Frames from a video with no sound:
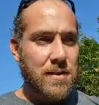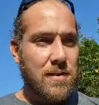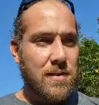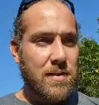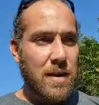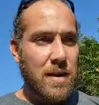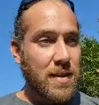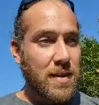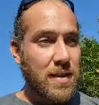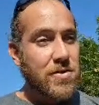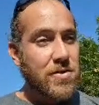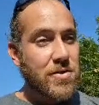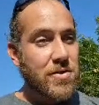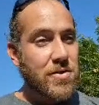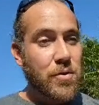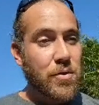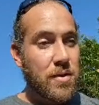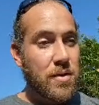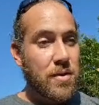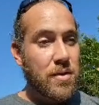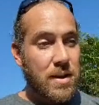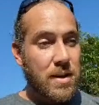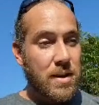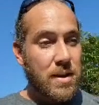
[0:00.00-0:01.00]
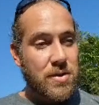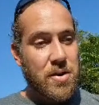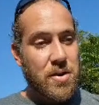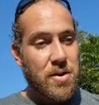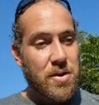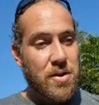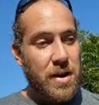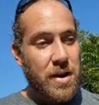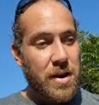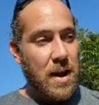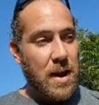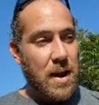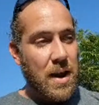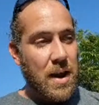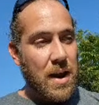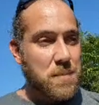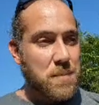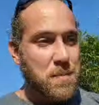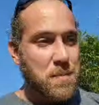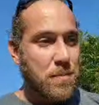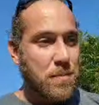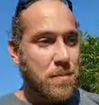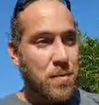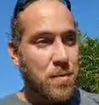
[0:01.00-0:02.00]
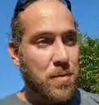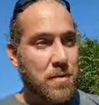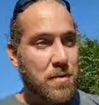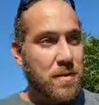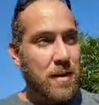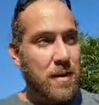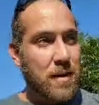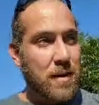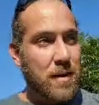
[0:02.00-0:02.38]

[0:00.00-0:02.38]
And these are your average people,